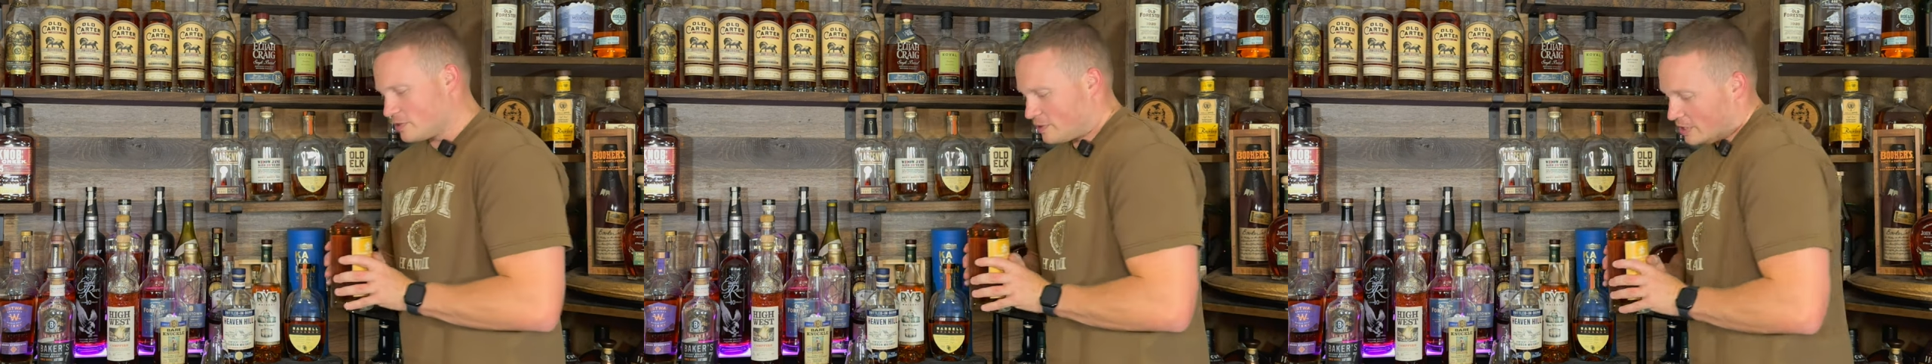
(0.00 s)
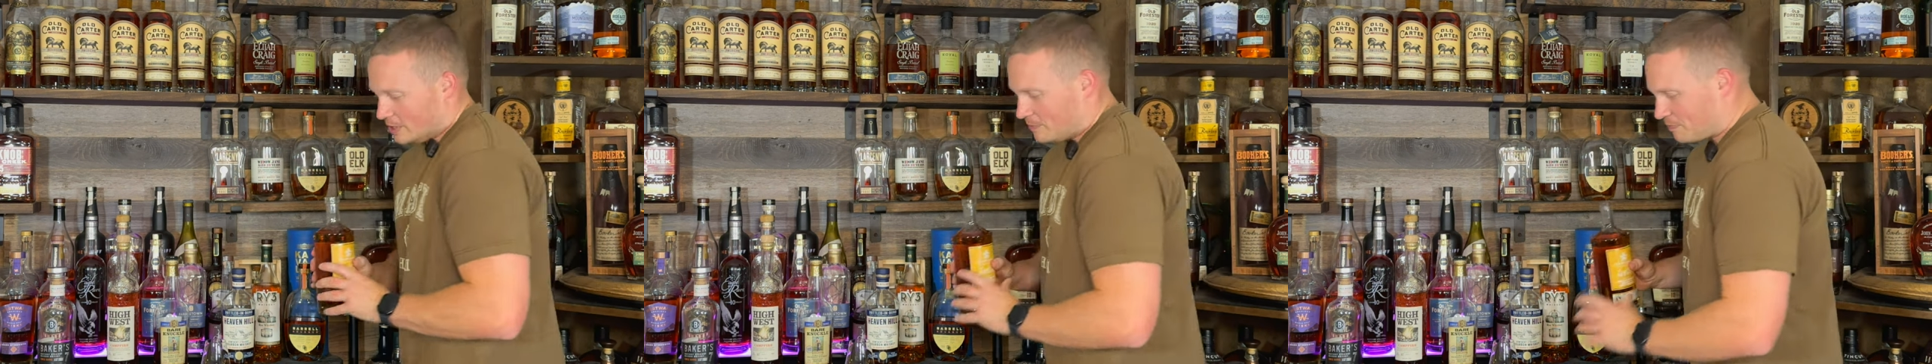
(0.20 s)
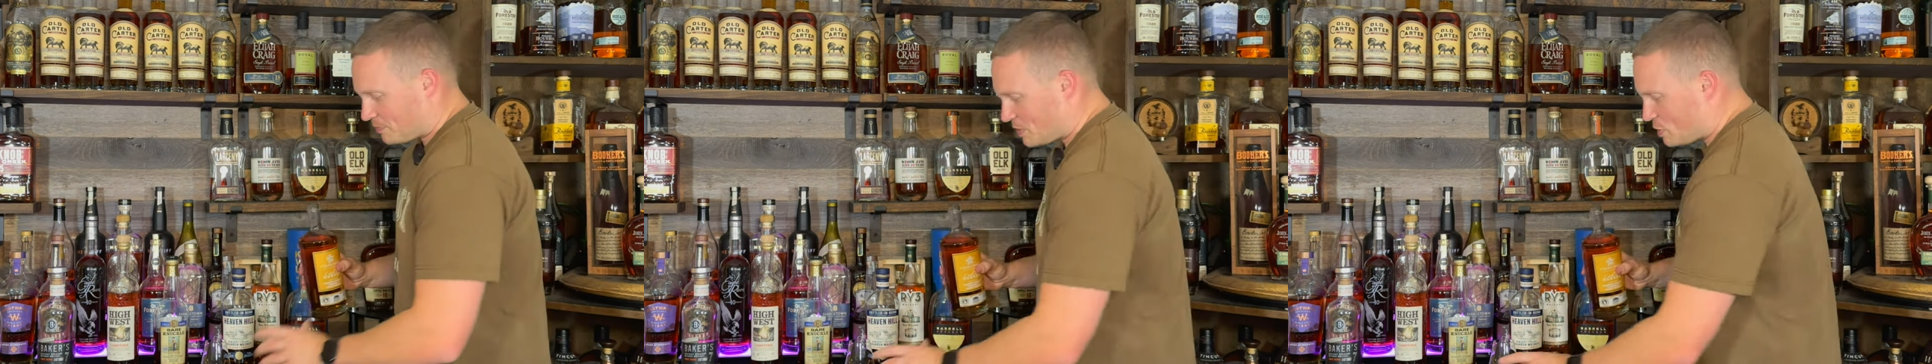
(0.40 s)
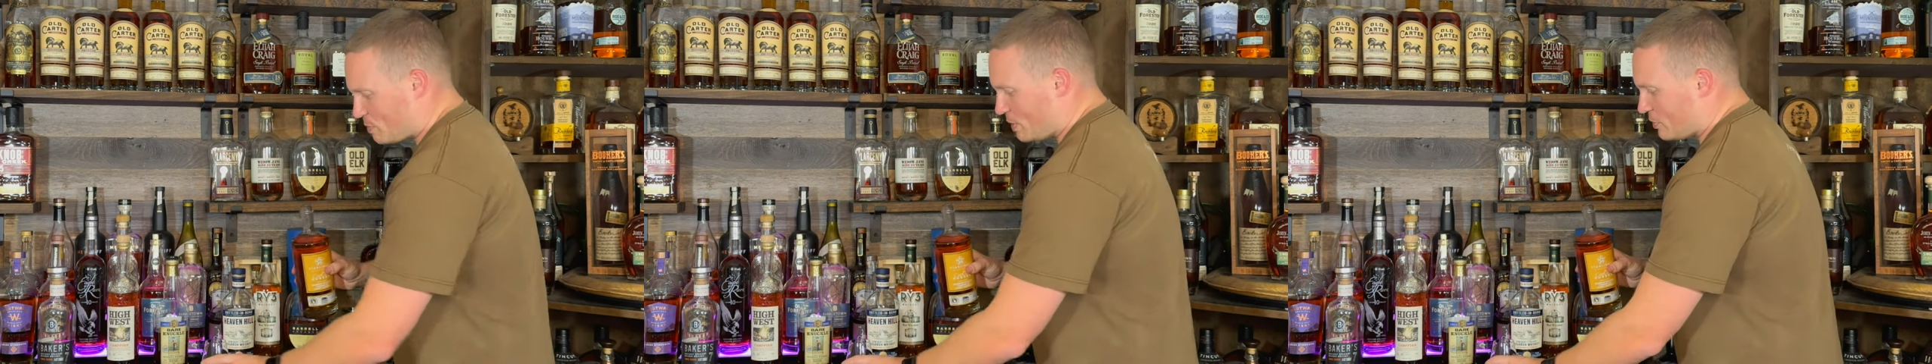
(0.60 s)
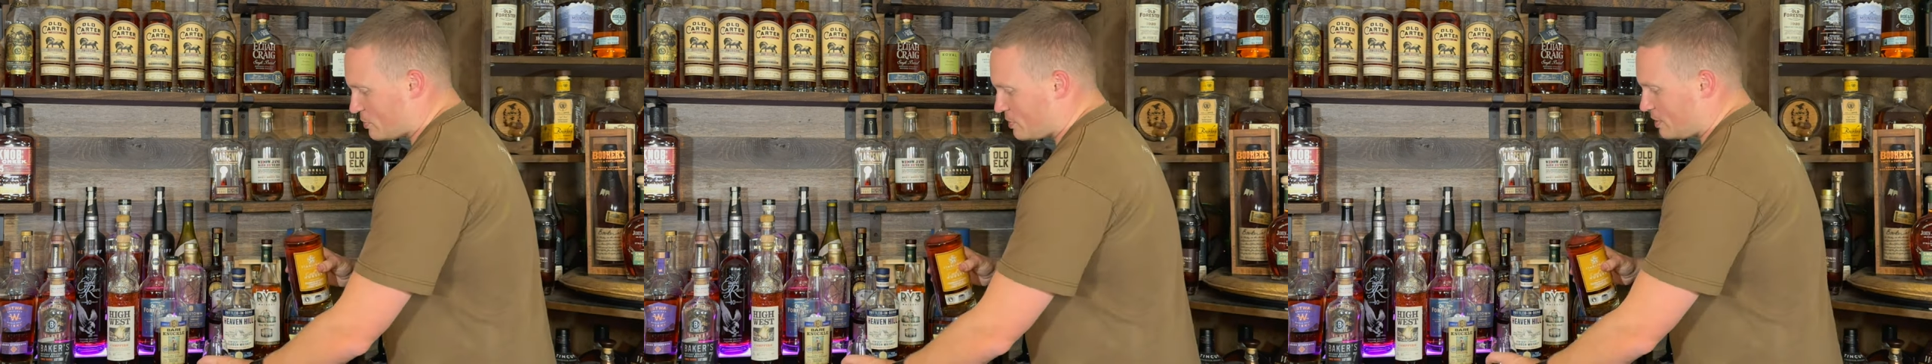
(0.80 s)
Okay, it
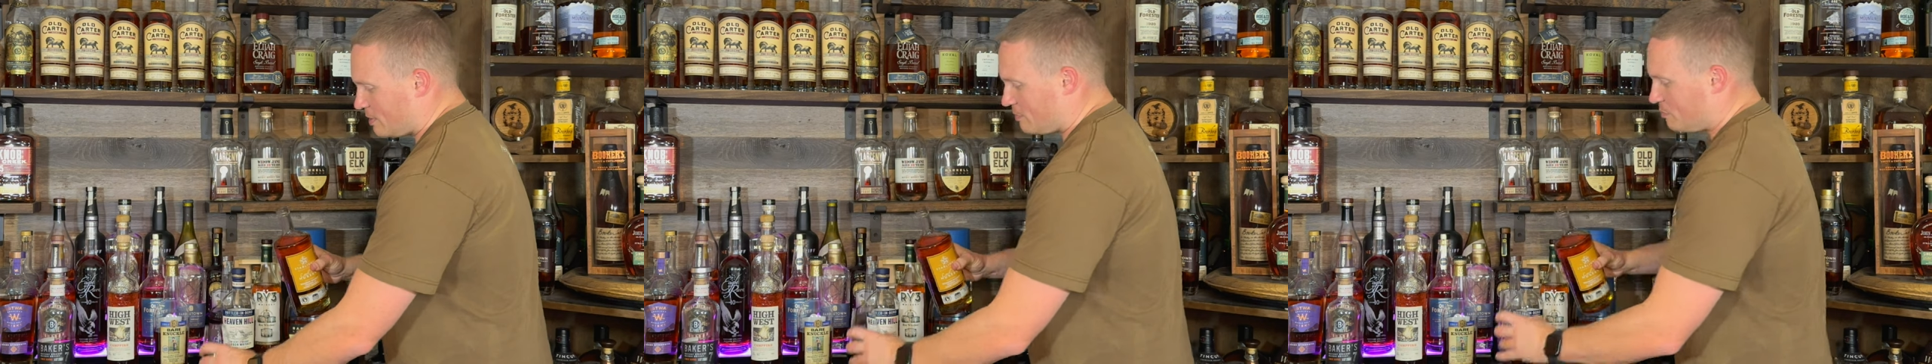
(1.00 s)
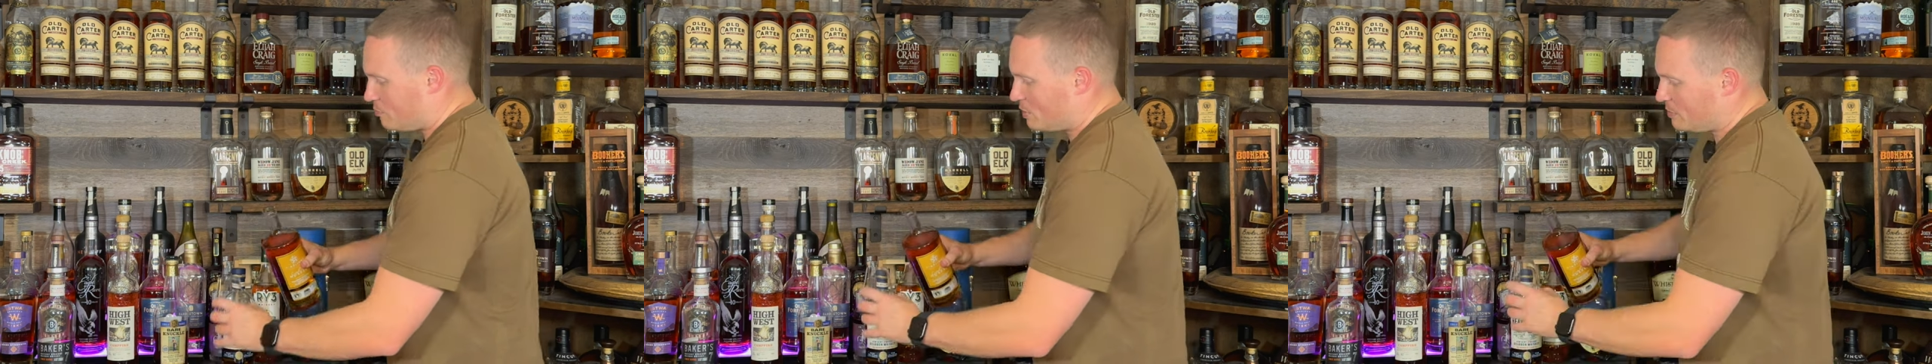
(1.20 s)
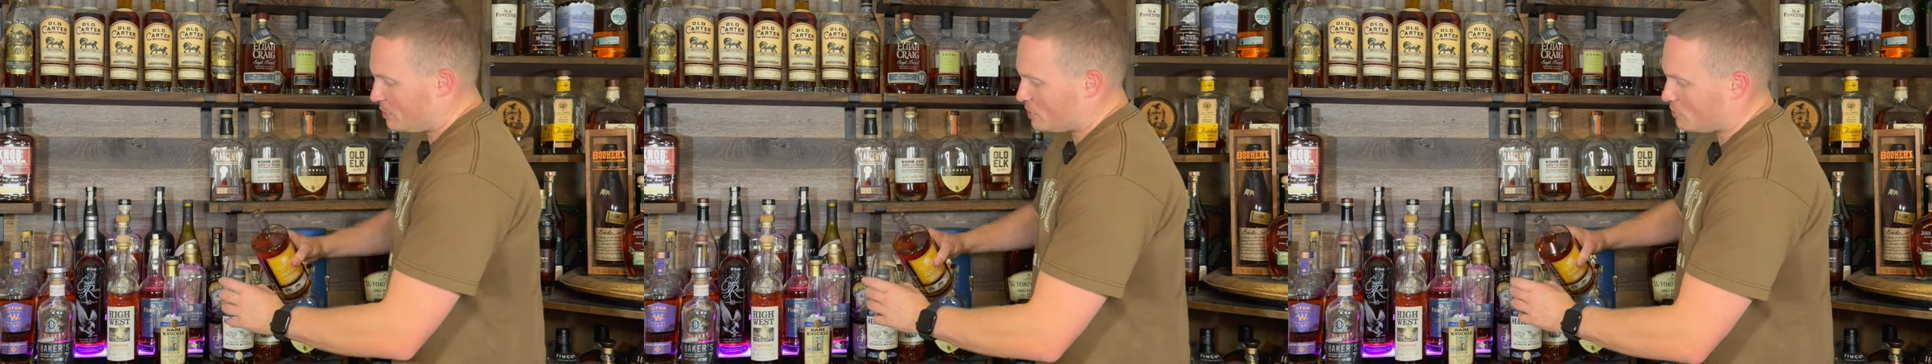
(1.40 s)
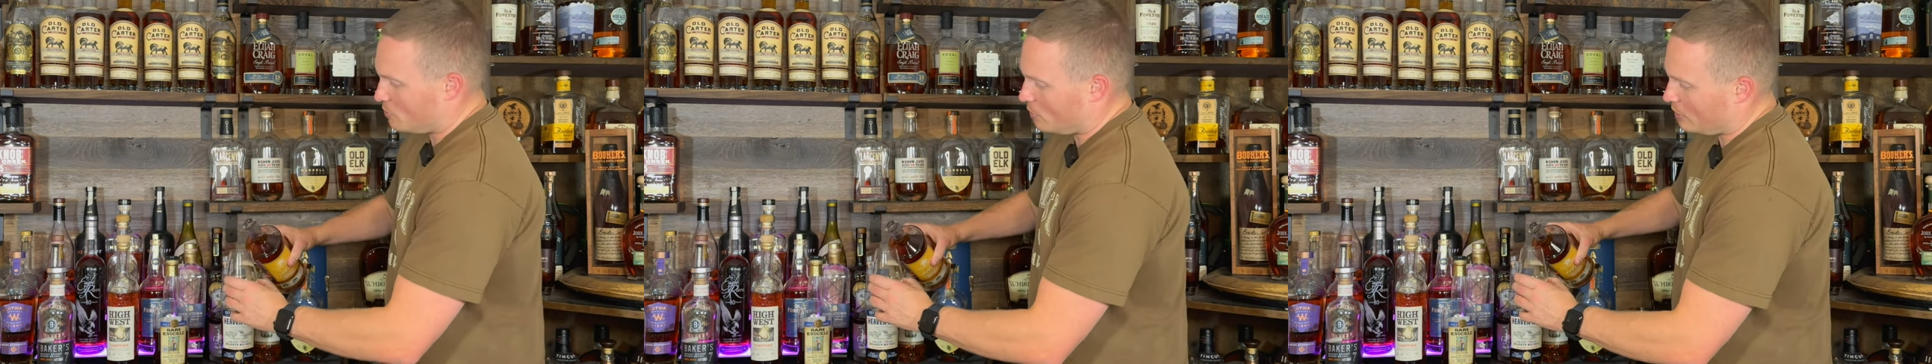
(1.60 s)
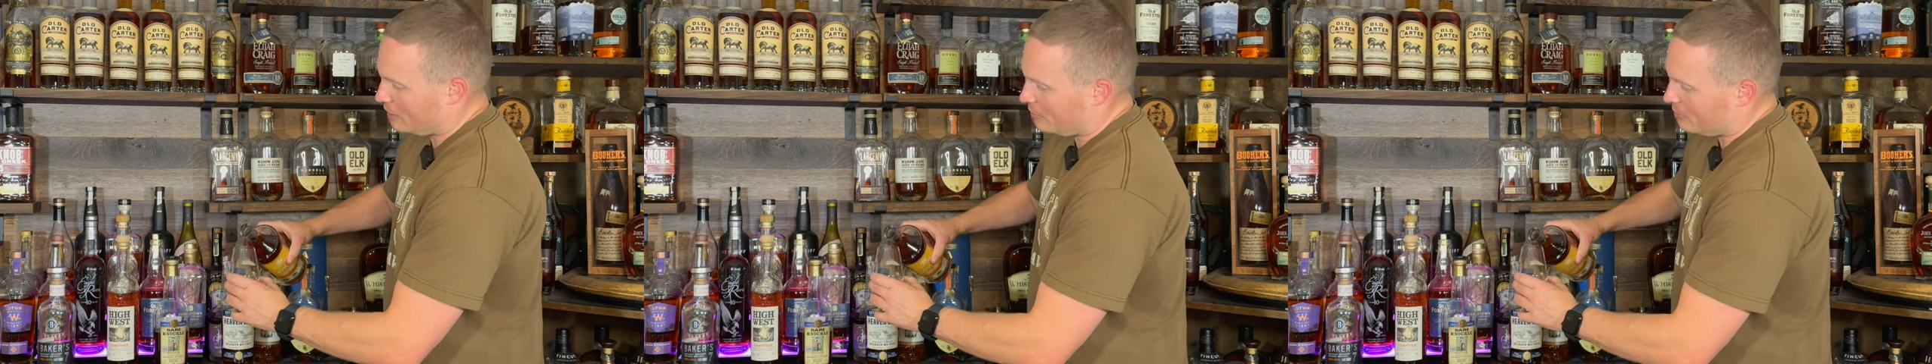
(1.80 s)
smells pretty much
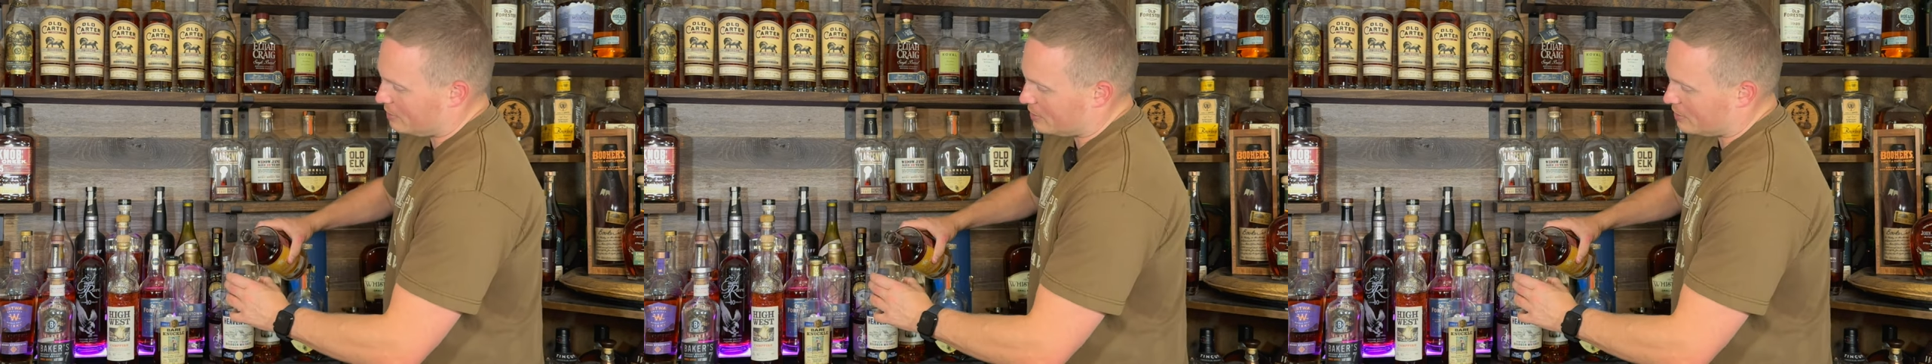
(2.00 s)
what I would